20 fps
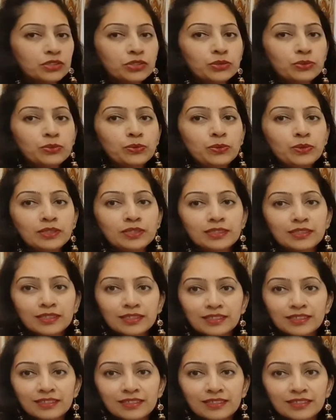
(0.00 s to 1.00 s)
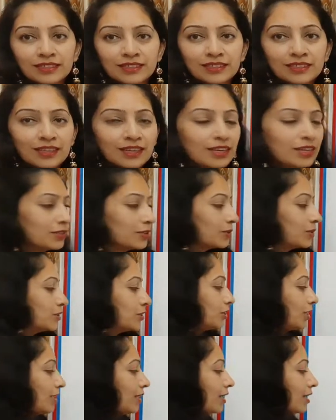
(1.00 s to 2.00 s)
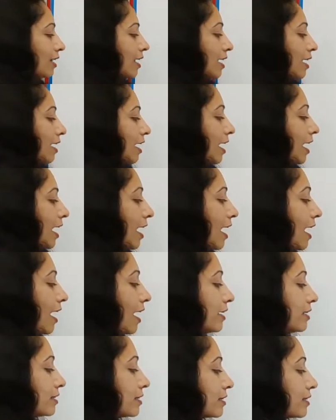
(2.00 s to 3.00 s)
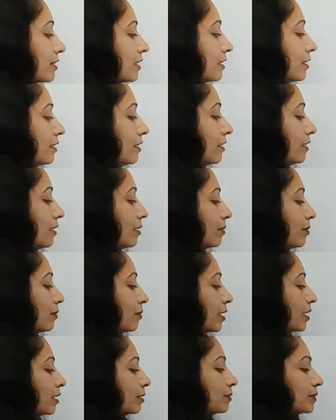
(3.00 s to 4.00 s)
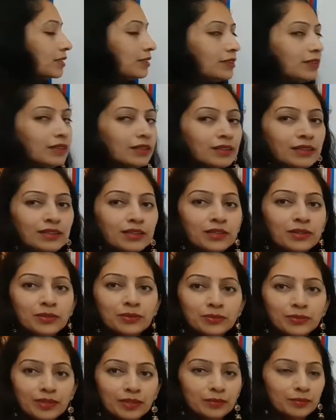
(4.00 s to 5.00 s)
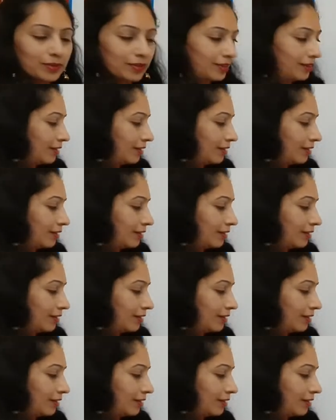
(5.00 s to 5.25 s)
2 sisters. So Jill has here becomes the verb.